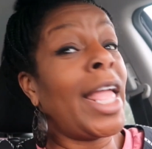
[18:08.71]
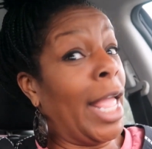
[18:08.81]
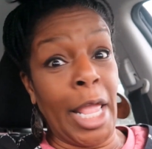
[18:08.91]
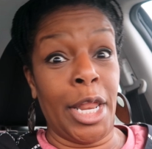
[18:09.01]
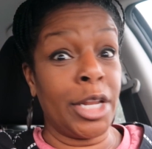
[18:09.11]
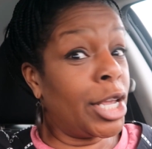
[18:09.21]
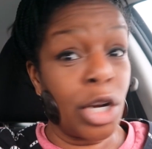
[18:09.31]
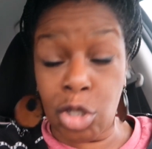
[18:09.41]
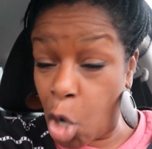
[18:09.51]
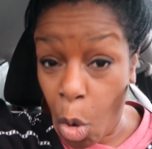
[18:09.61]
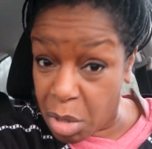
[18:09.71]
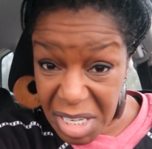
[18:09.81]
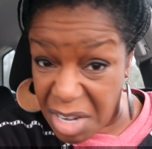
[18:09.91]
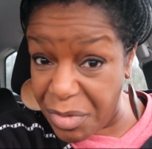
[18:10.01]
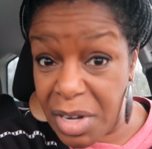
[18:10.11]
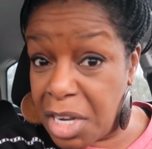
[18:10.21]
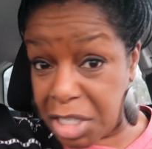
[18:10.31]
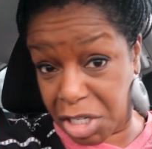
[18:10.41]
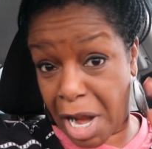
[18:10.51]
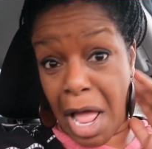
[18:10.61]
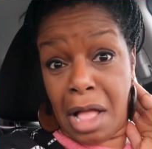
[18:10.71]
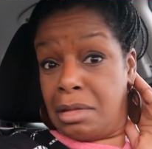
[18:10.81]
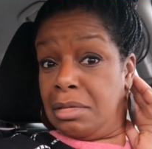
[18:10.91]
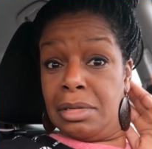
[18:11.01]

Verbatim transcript: and get a totally different look child